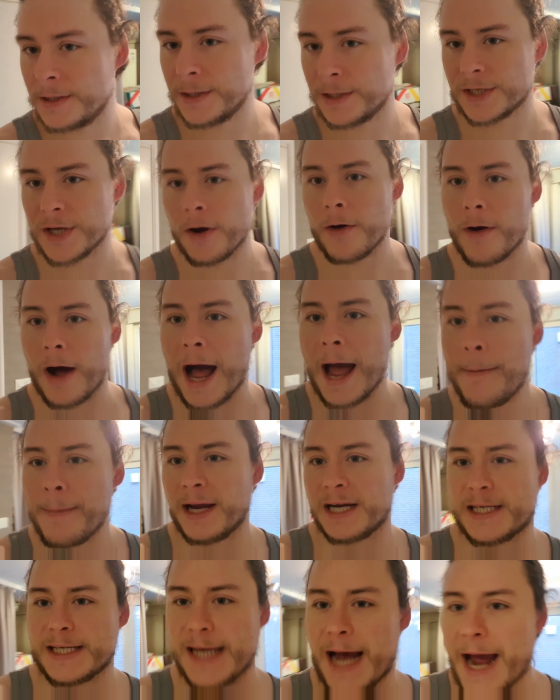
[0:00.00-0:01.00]
So I'm
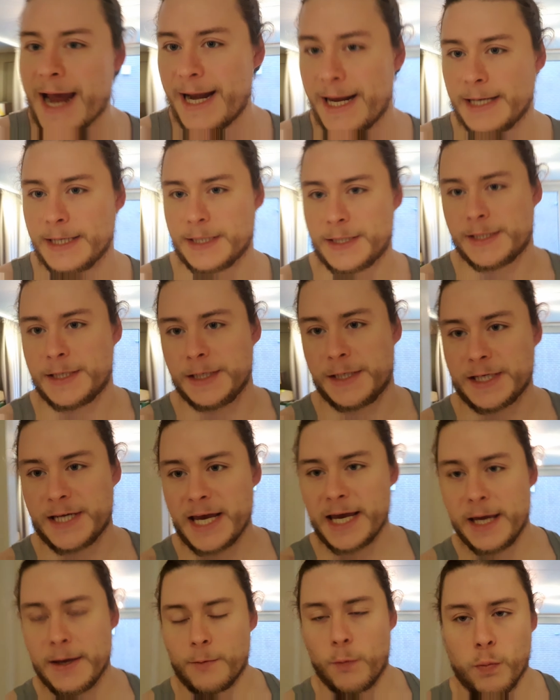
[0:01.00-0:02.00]
excited to
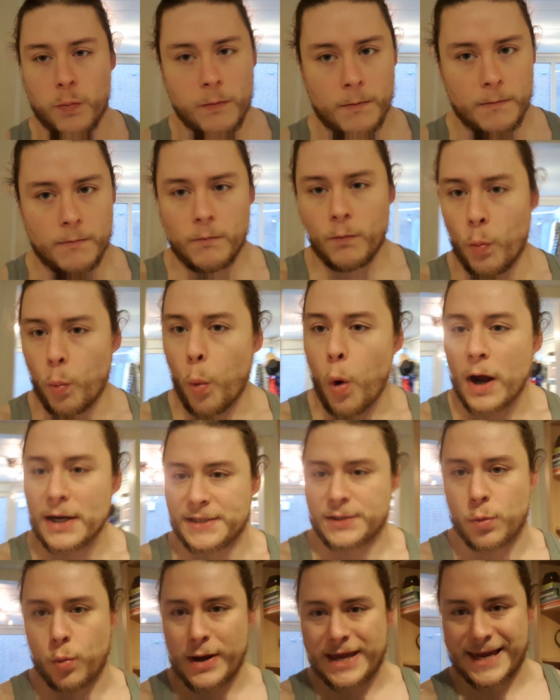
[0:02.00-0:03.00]
see
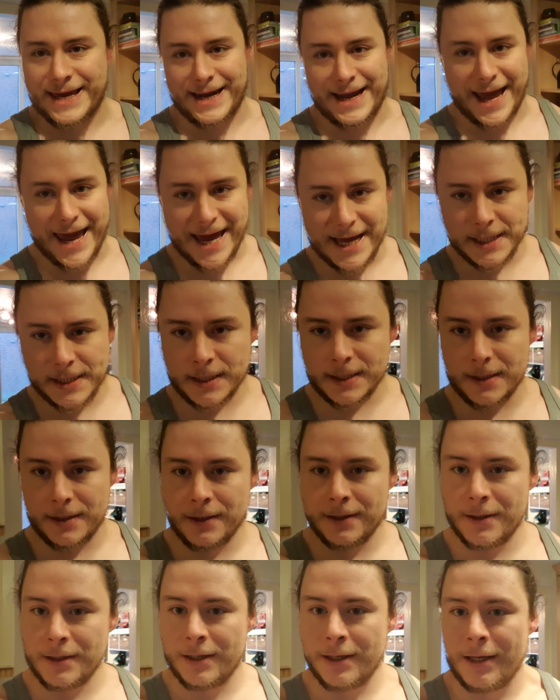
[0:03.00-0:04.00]
what we can hit
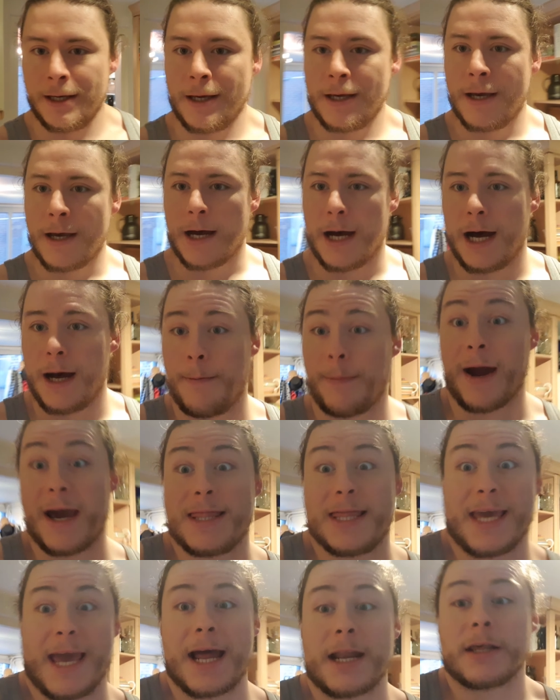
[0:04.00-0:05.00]

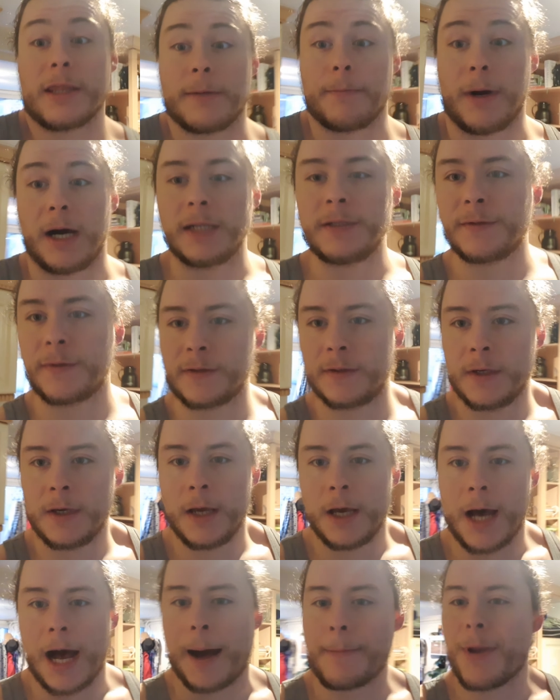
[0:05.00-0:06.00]
by the end of the month.
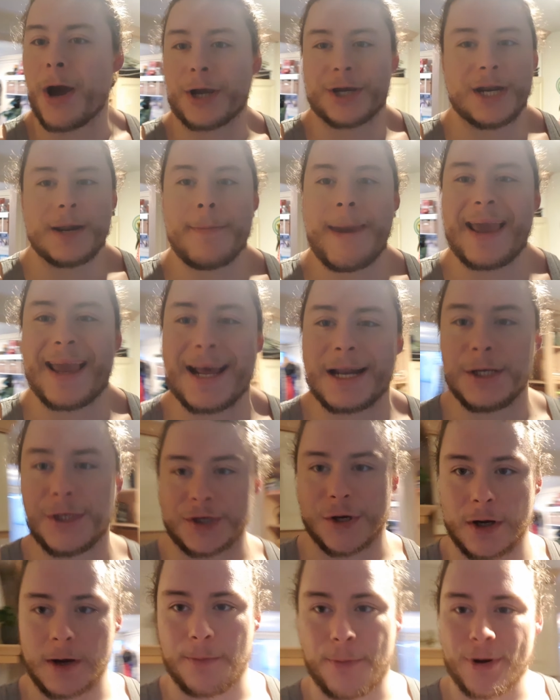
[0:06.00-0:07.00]
I'm not going to make any
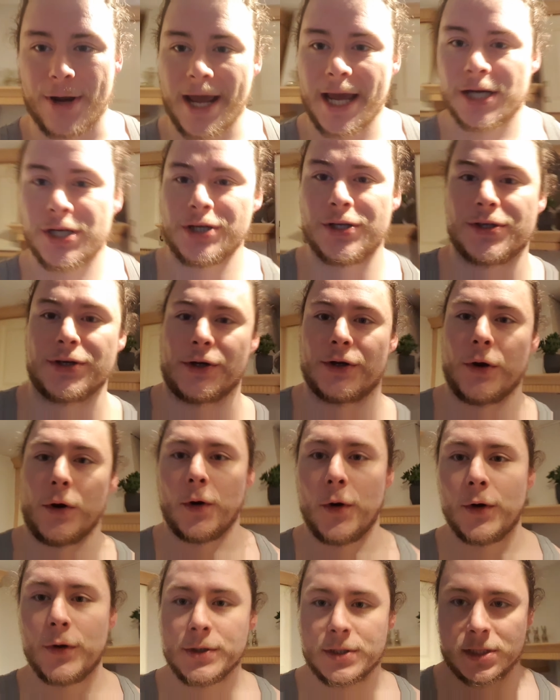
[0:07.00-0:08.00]
sort of predictions or
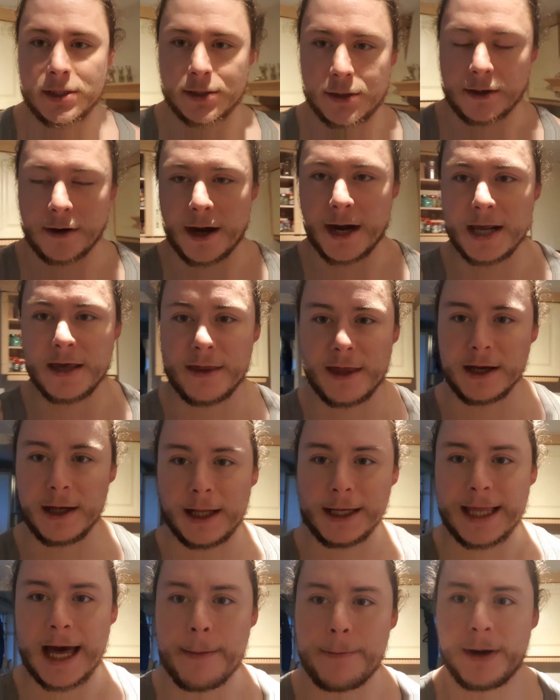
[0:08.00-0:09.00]
goals or anything
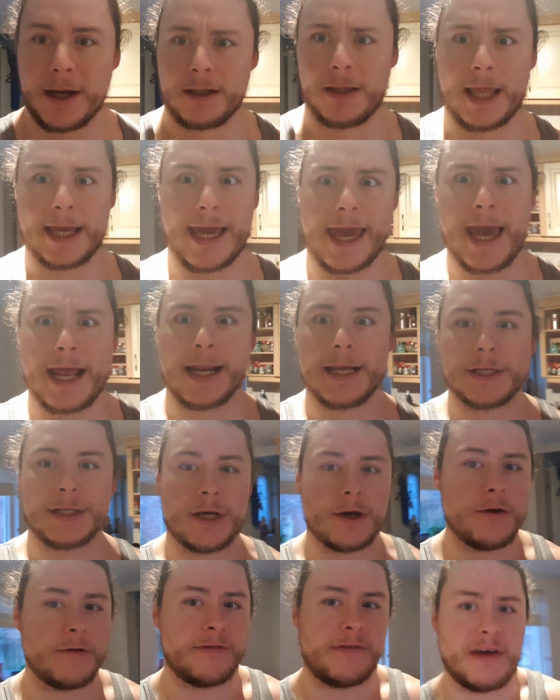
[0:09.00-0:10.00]
like that, but like hitting
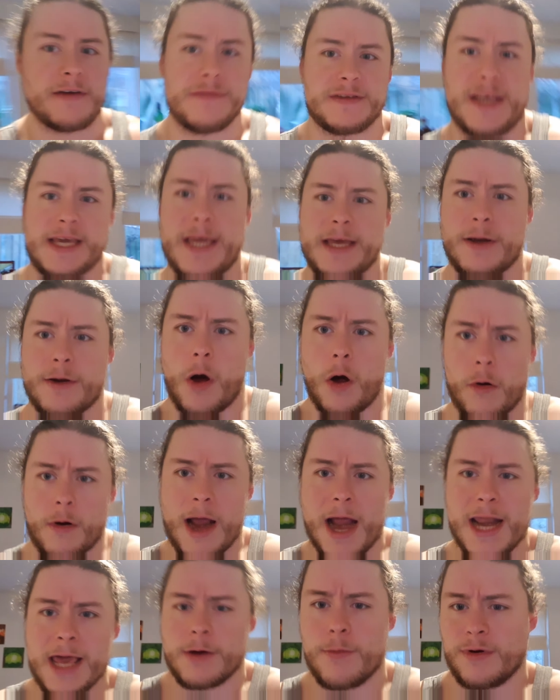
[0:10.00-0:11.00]
215
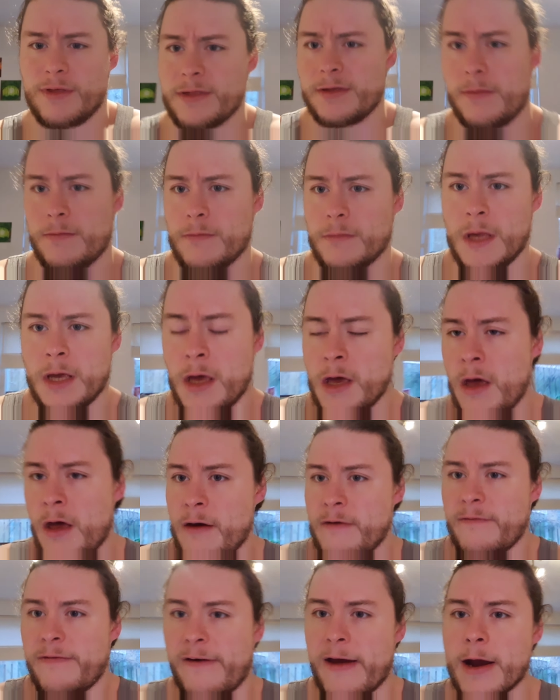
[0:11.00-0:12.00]
already within
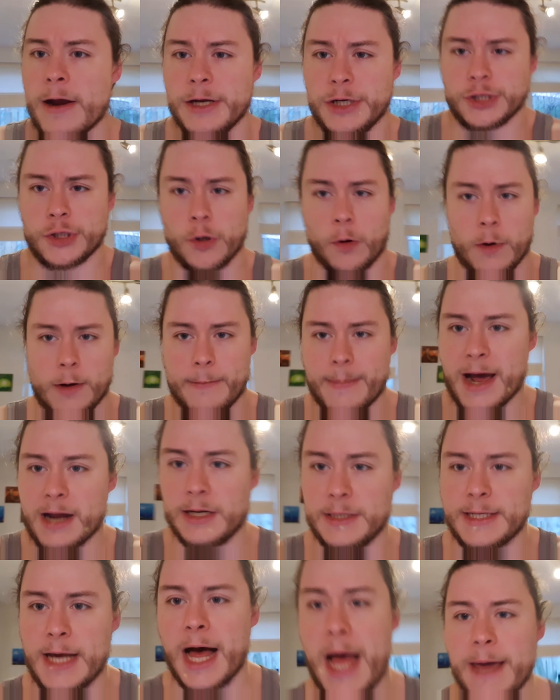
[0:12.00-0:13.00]
very short
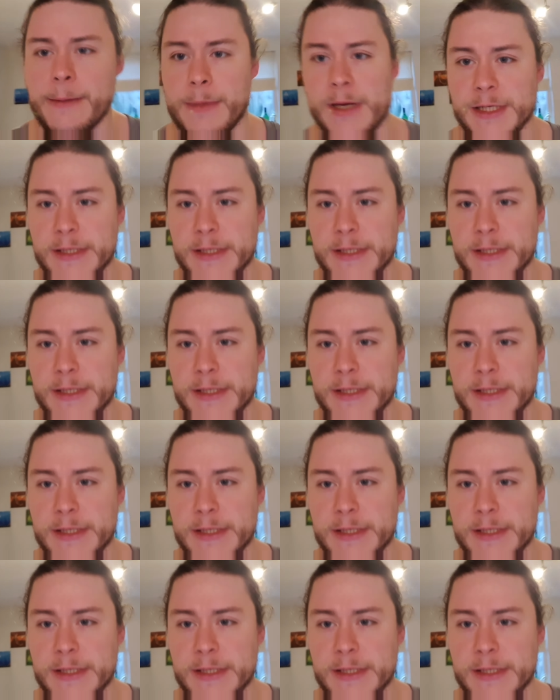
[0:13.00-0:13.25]
amount of time